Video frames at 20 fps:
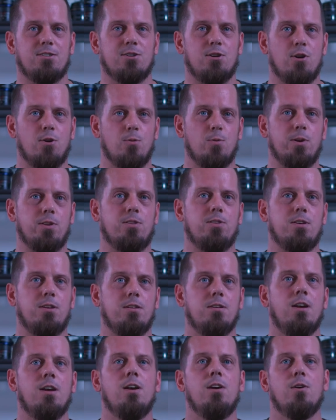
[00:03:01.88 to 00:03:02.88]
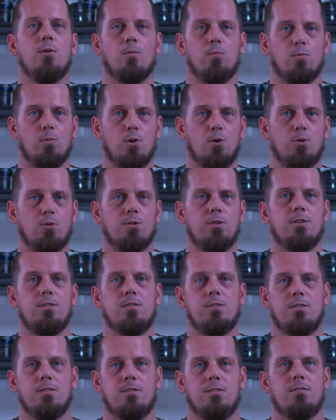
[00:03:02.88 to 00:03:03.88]
to go with the Rode
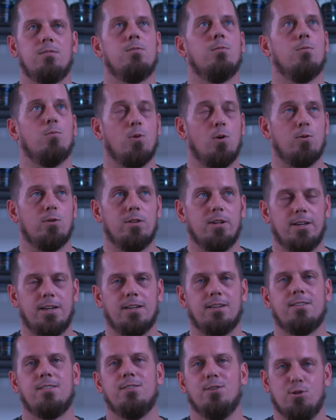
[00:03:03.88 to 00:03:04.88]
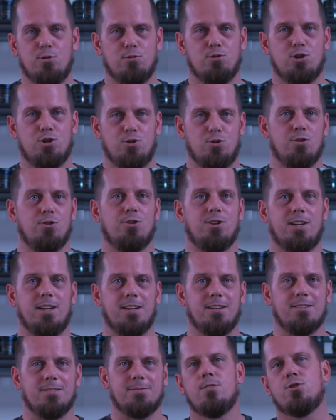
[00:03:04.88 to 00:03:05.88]
RODElink Newsshooter
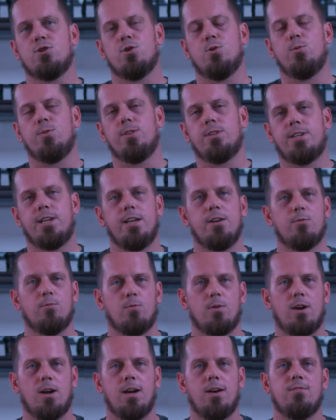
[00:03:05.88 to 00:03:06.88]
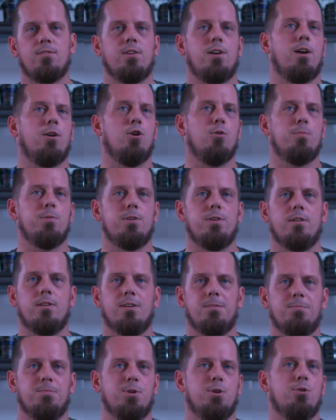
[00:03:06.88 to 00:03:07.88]
Kit. So when the kit arrived, I opened it
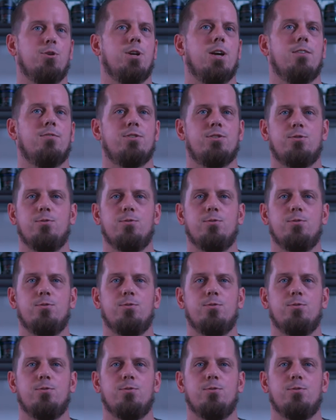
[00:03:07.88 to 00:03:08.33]
up. You know, you have